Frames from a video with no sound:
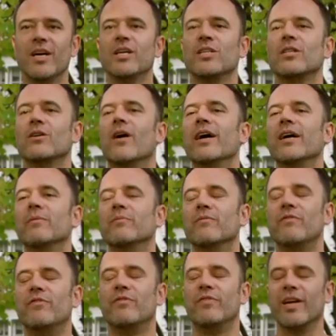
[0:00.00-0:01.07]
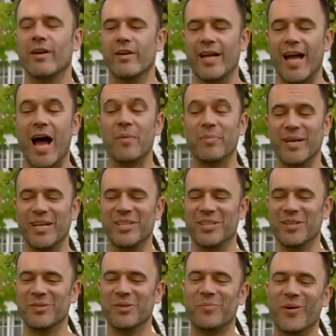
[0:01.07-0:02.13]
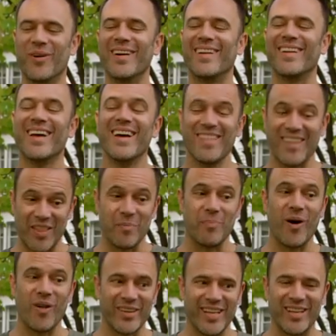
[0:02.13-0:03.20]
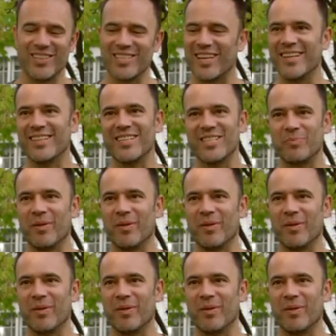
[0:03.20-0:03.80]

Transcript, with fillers: So I am very happy to report that the pollinators like these